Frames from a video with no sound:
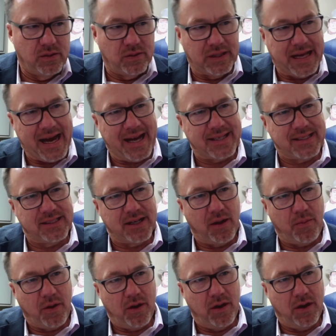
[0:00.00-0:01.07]
So last
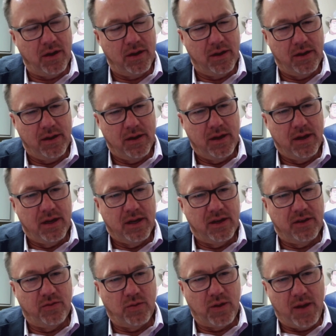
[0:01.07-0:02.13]
summer
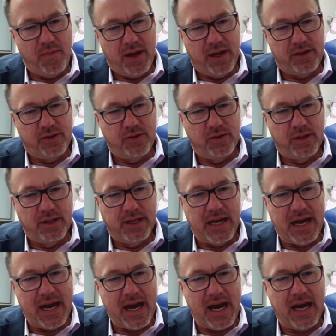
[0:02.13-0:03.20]
is when I met
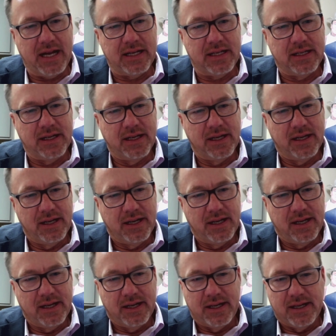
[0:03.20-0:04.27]
Julie at
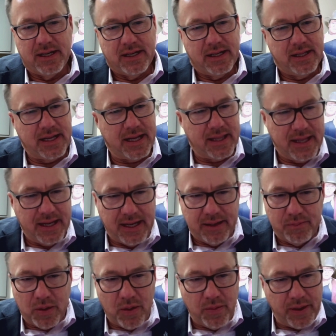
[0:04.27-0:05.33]
that thing
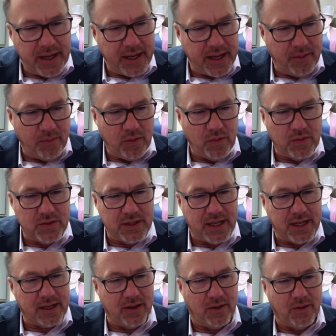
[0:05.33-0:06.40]
in Birmingham. What was
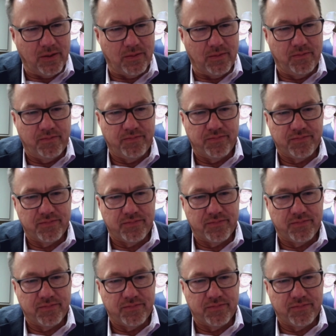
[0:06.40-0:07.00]
that called?